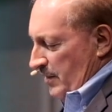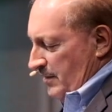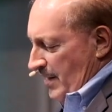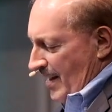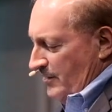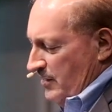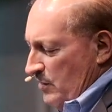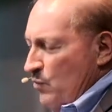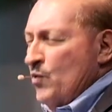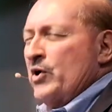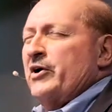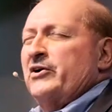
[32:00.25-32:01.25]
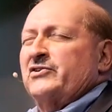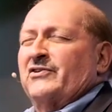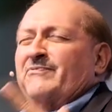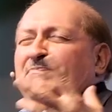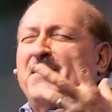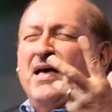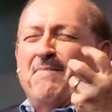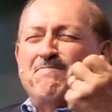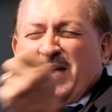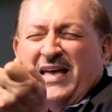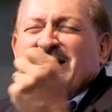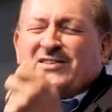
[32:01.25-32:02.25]
with enticing words of
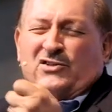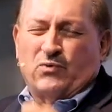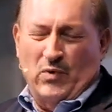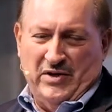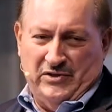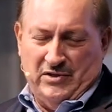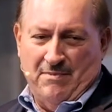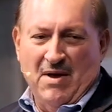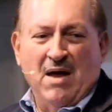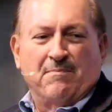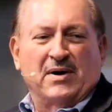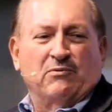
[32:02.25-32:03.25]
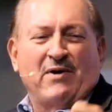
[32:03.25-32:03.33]
men's wisdom,